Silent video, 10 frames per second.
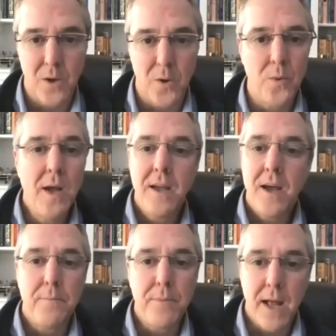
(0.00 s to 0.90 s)
So
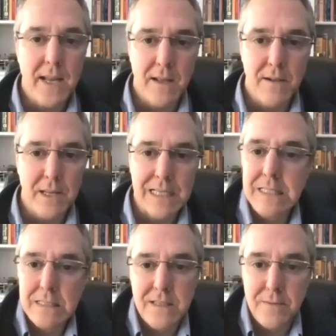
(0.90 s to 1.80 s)
a blood
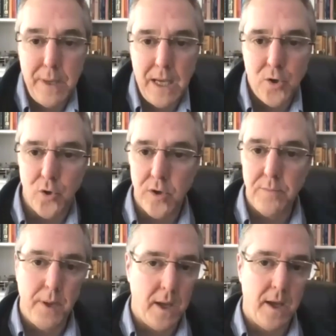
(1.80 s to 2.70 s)
illness to me
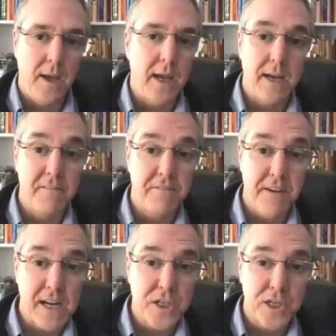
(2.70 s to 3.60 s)
could be an
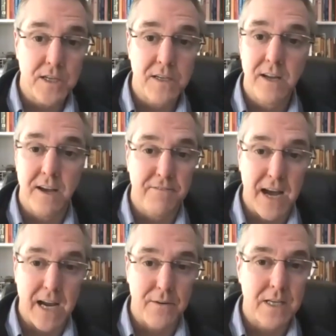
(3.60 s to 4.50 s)
infection, a
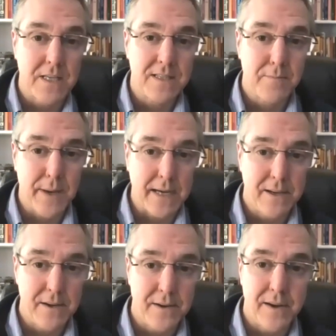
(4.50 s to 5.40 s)
virus, a
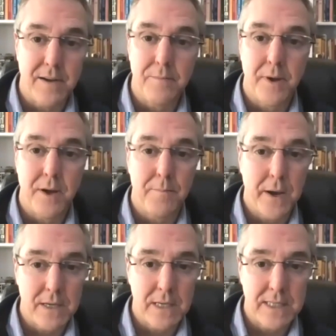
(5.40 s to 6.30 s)
bacterium, a
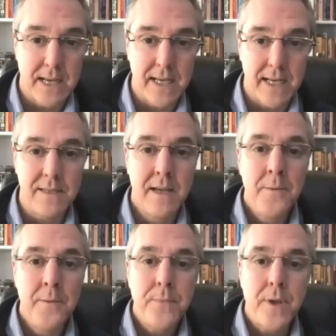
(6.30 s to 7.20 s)
parasite.